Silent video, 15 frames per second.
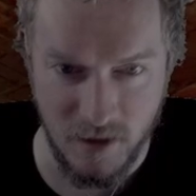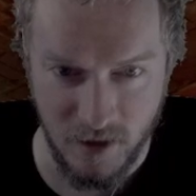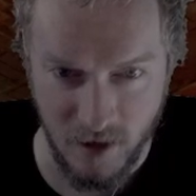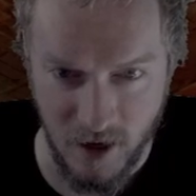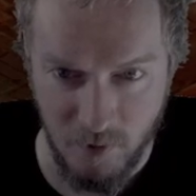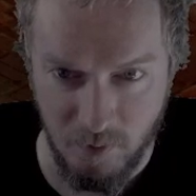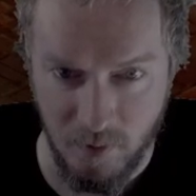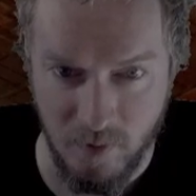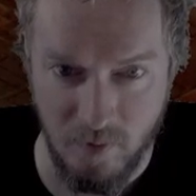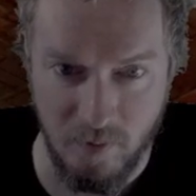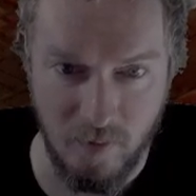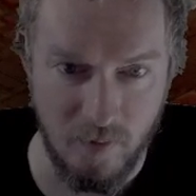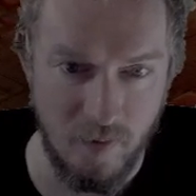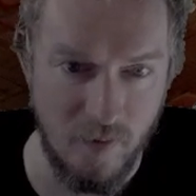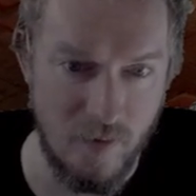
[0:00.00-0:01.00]
I
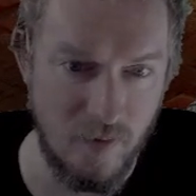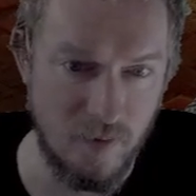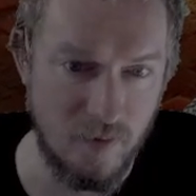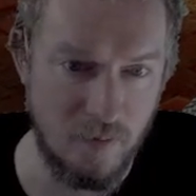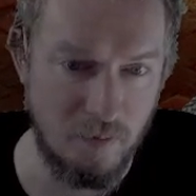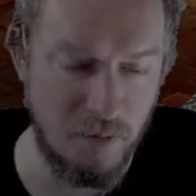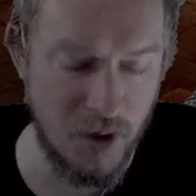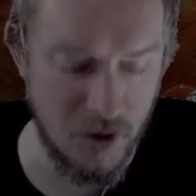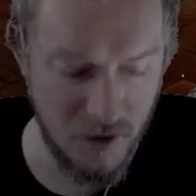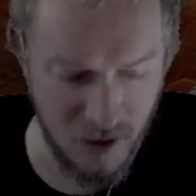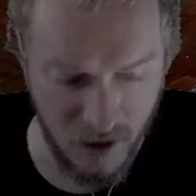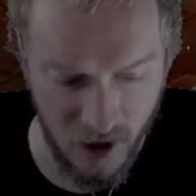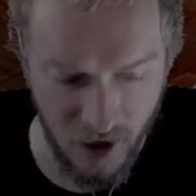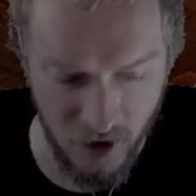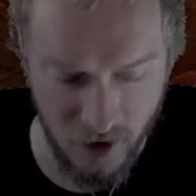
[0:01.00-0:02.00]
built the
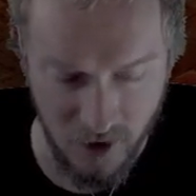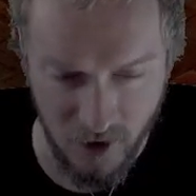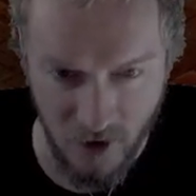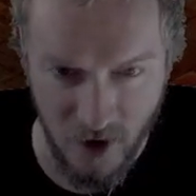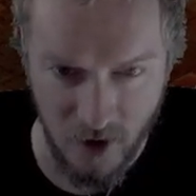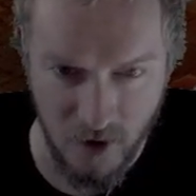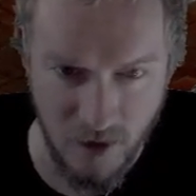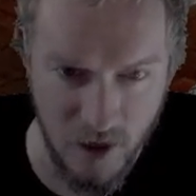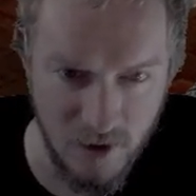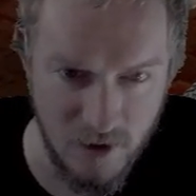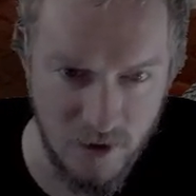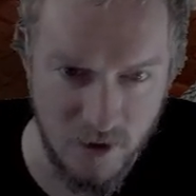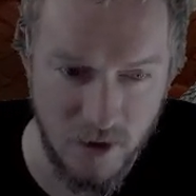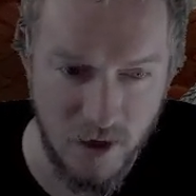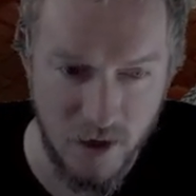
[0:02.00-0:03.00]
character out
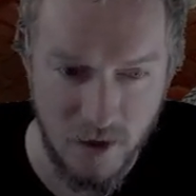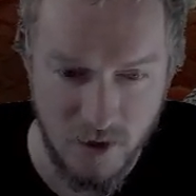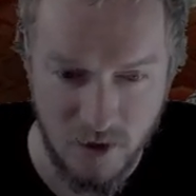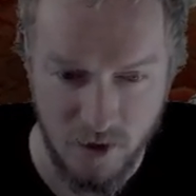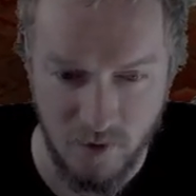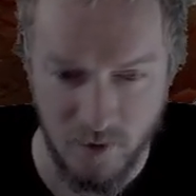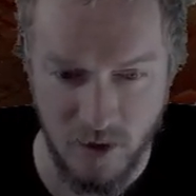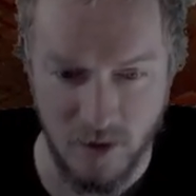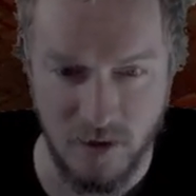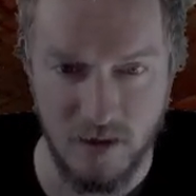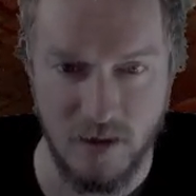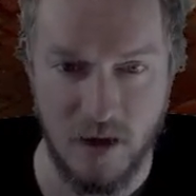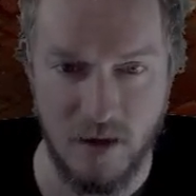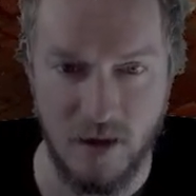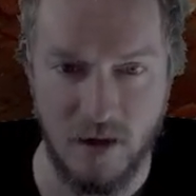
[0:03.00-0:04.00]
yesterday, so I mean, it's
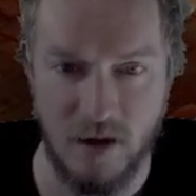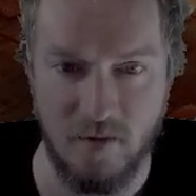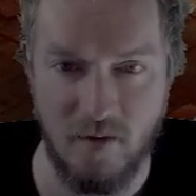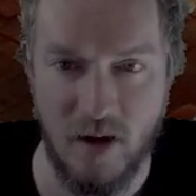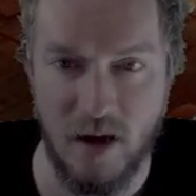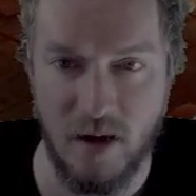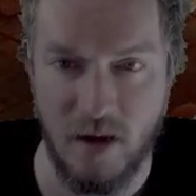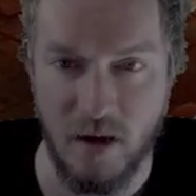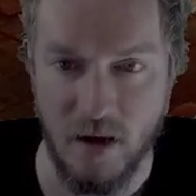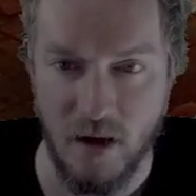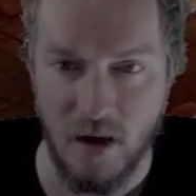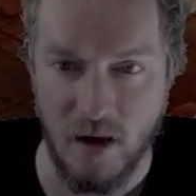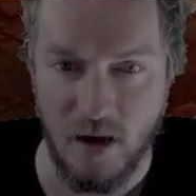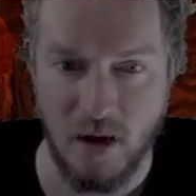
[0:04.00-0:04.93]
not like I've had a